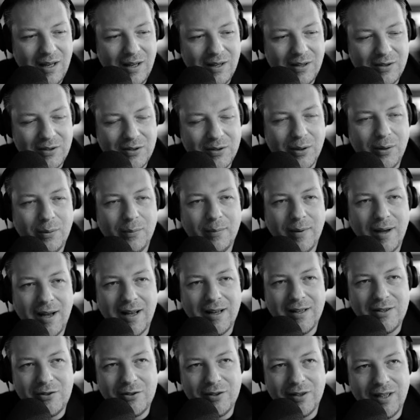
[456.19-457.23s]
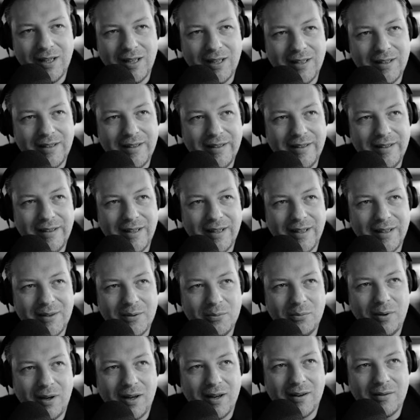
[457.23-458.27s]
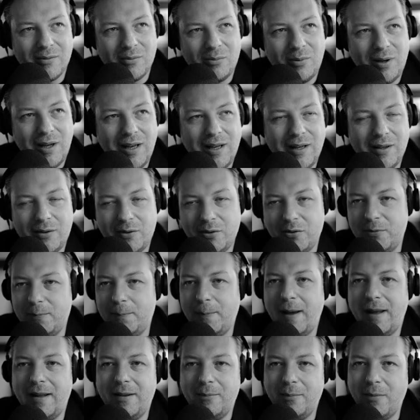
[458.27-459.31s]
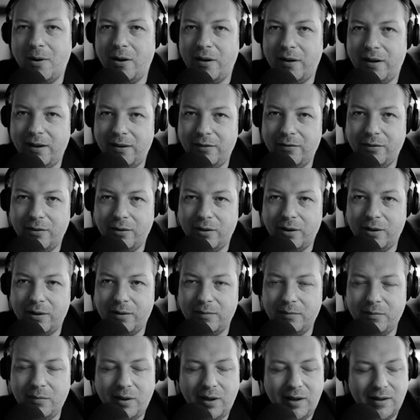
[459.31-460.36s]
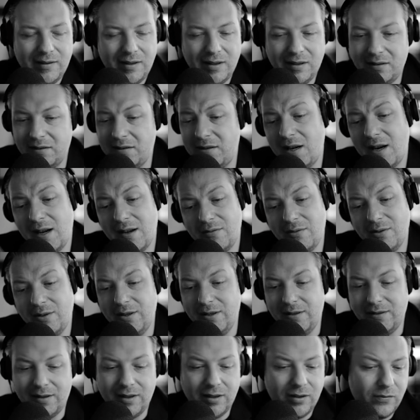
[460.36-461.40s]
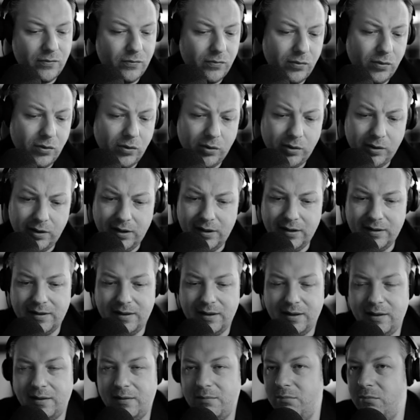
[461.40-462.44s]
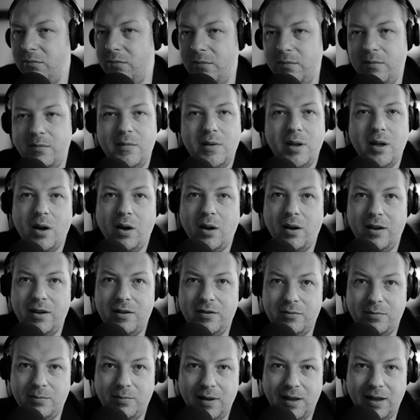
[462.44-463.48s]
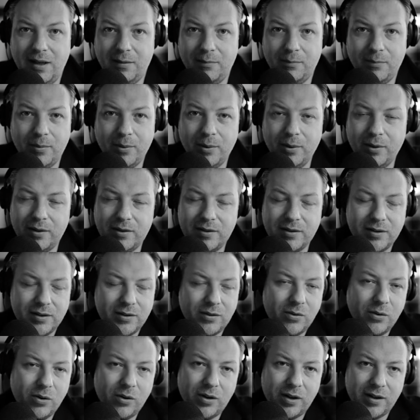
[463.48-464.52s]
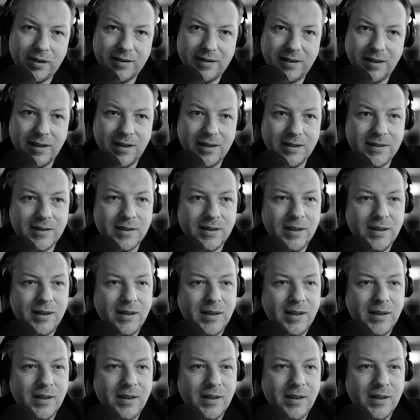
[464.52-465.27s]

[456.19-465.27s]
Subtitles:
so much that we are willing to spend money for? Is it travel? Is it food? Is it knowledge, meaning books, courses?